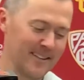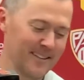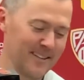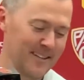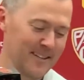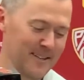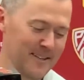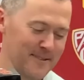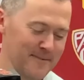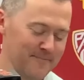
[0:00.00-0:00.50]

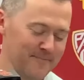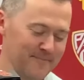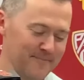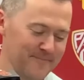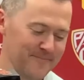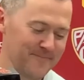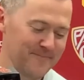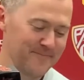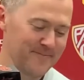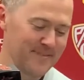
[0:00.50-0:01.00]
um,
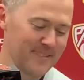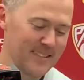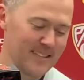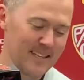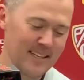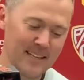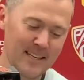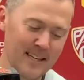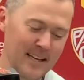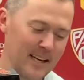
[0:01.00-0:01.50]

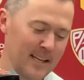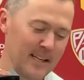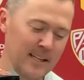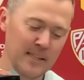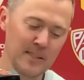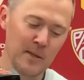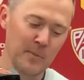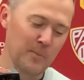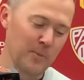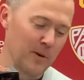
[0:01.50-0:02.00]
it
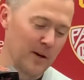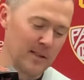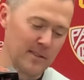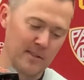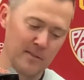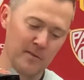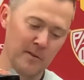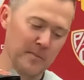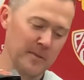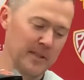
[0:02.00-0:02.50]
is
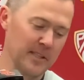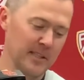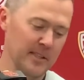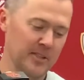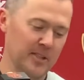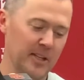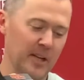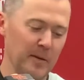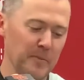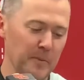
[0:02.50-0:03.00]
impressive. I mean, the
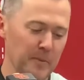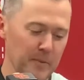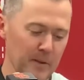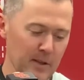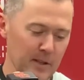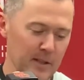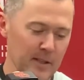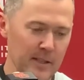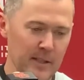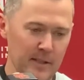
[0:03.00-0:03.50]

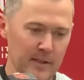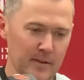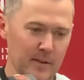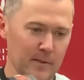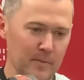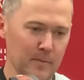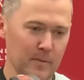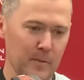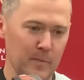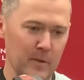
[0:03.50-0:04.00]
escapability, the
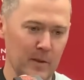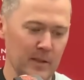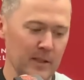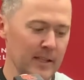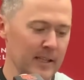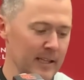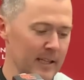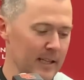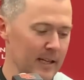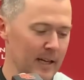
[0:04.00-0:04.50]
ability
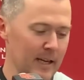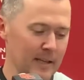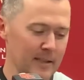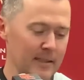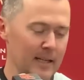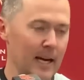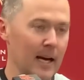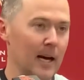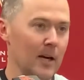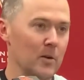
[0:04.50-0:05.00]
to get out of
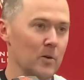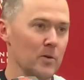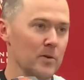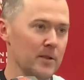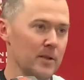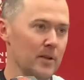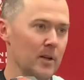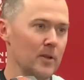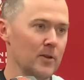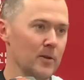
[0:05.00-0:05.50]
tackles,
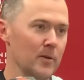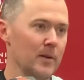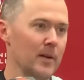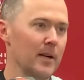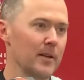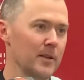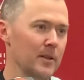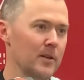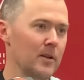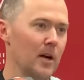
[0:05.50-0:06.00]
and also kind of the